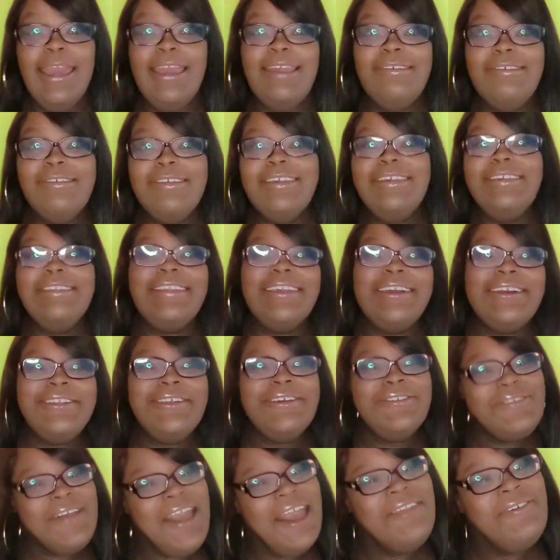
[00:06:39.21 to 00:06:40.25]
And she's
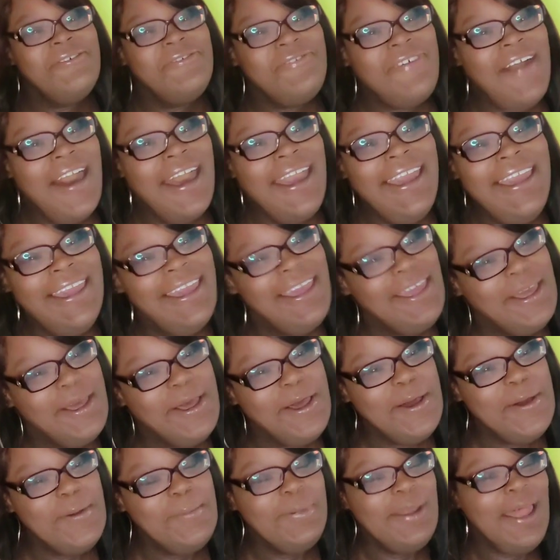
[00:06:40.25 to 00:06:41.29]
down there trying to fight
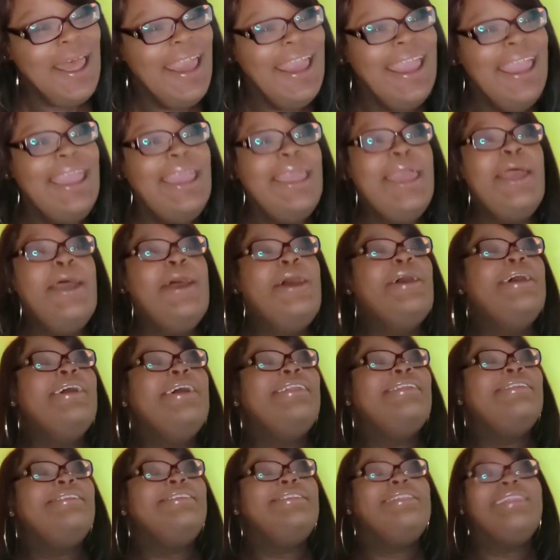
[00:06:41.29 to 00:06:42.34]
him, like
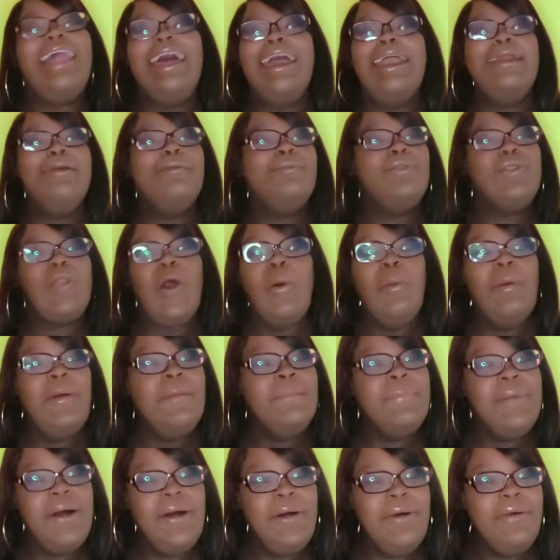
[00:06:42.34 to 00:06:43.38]

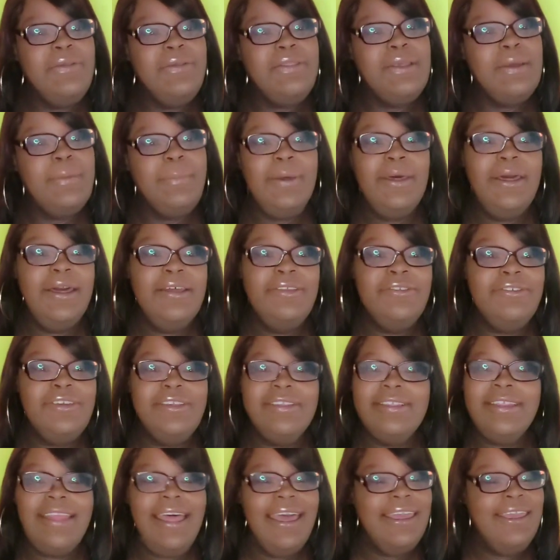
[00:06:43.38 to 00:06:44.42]
throwing bows and
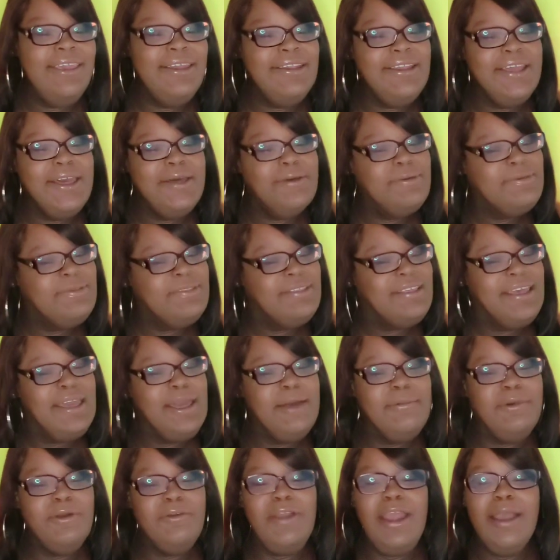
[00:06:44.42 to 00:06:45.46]
punches, like, you know what I'm
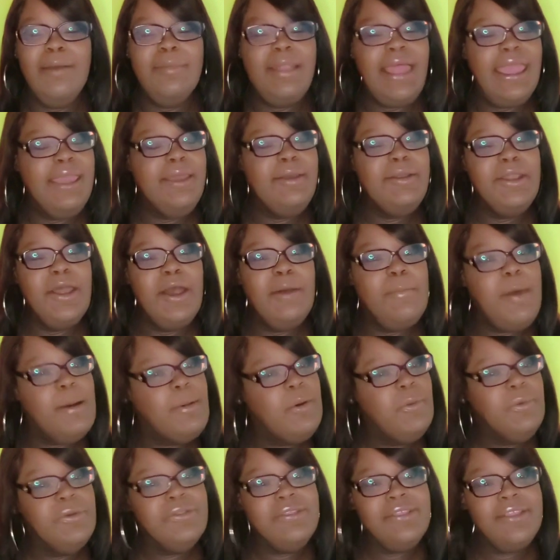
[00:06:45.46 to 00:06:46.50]
saying? Like, you know,
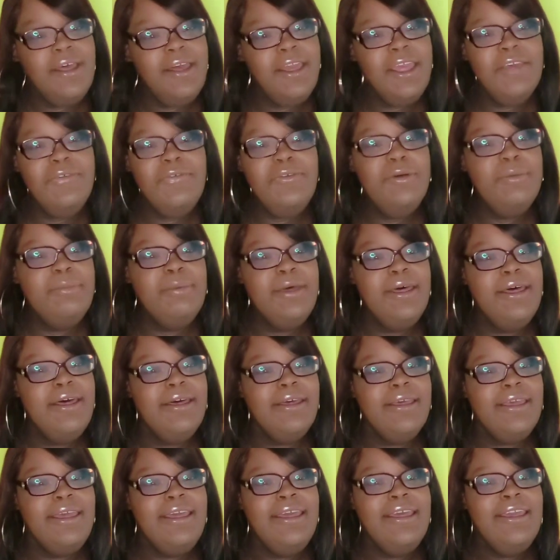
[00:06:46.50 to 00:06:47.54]
mama was knuck if you
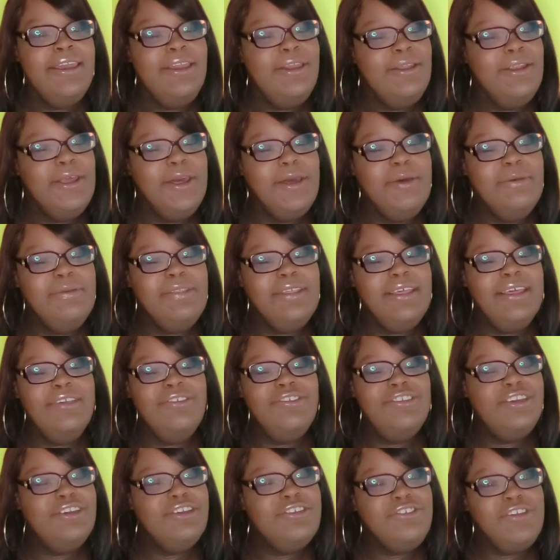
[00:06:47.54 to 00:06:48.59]
book. You know what I'm
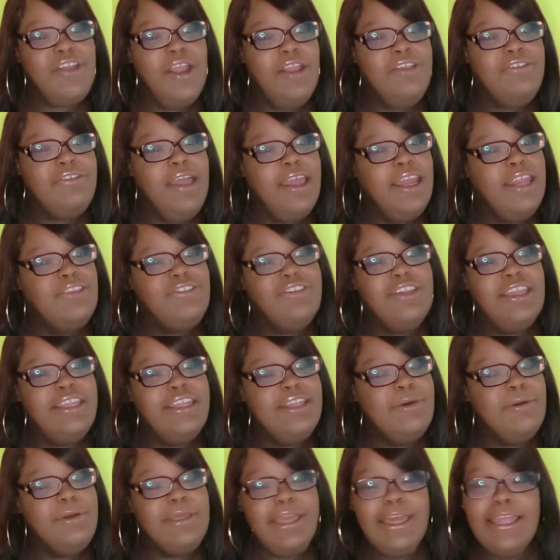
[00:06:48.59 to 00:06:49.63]
saying? She a church lady. She
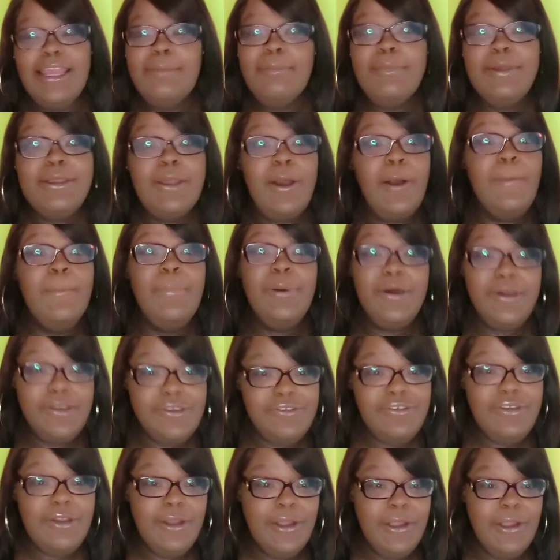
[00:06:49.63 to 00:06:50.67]
ain't no killer, but don't
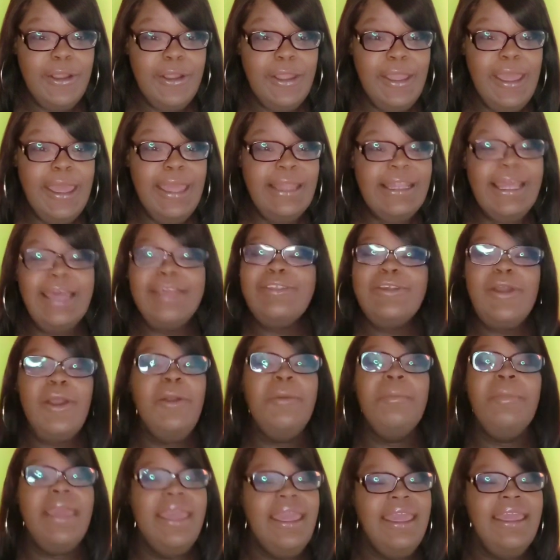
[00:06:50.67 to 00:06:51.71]
push her. That's
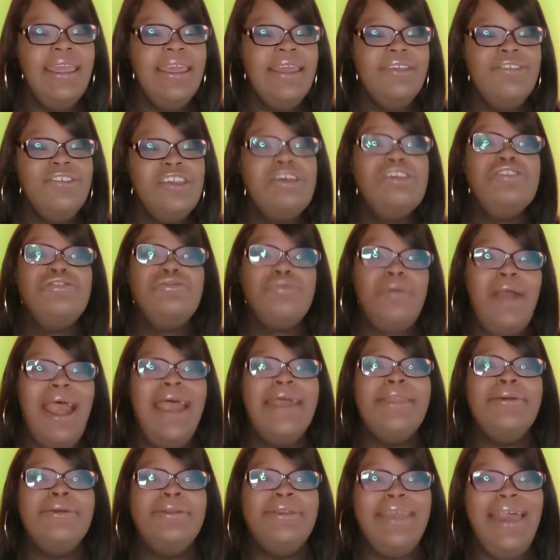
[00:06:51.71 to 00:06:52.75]
her man. She's
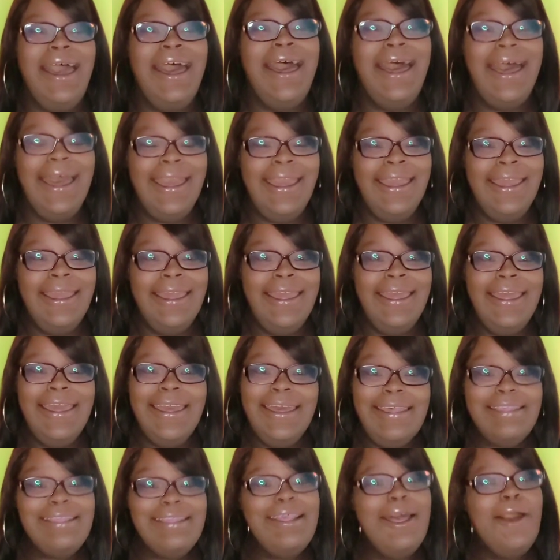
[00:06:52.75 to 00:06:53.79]
ride or die.
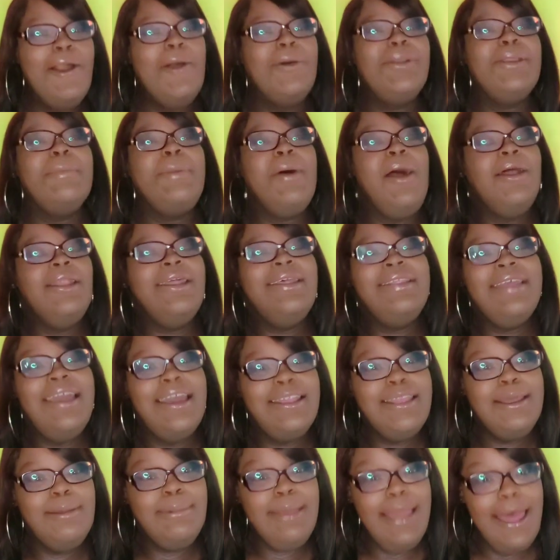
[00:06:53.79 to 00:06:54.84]
So the police
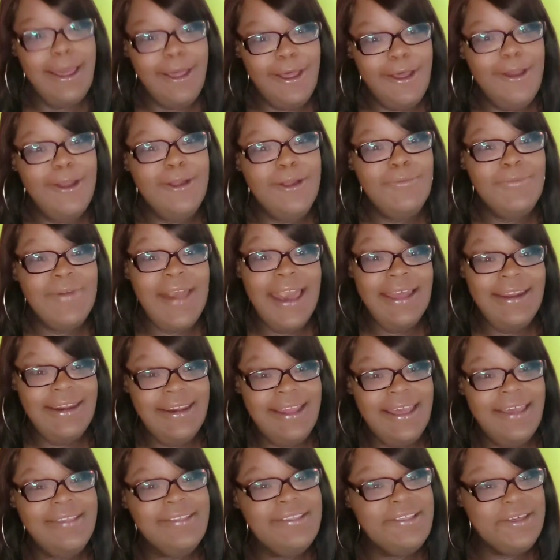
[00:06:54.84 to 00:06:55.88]
end up locking her ride or
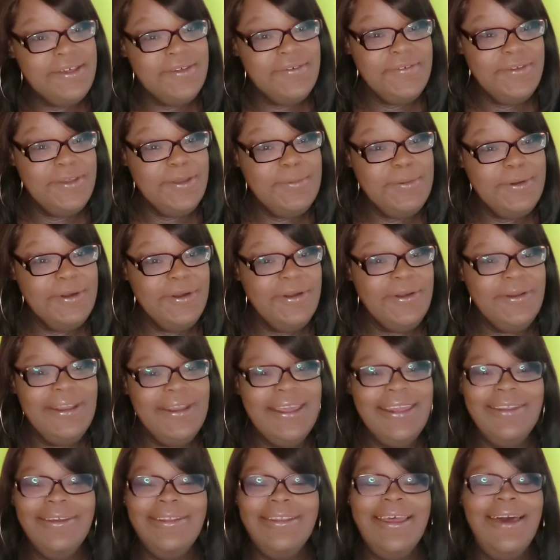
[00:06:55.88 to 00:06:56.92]
die self up, girl.
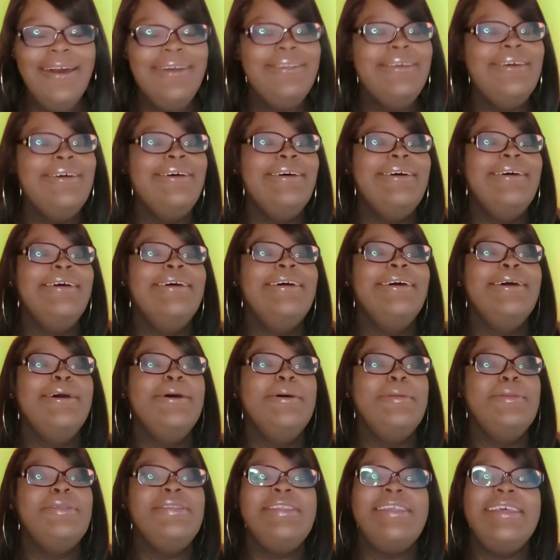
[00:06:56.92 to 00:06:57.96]
They done locked her
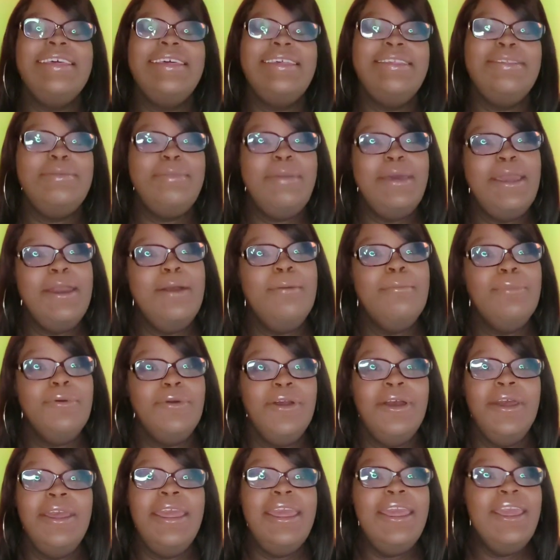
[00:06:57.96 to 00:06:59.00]
up, sis, ma'am,
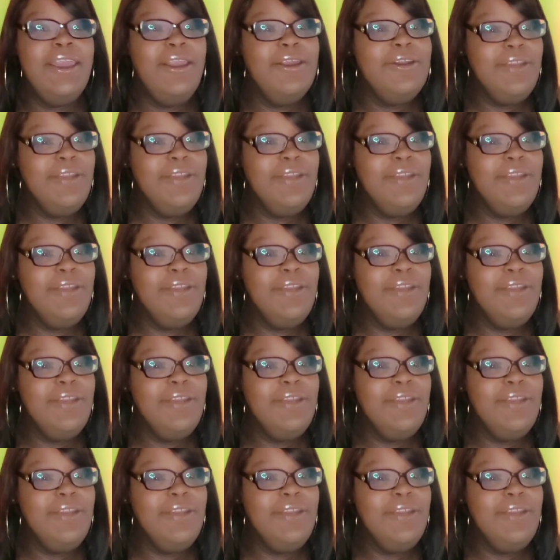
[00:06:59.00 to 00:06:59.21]
bruh.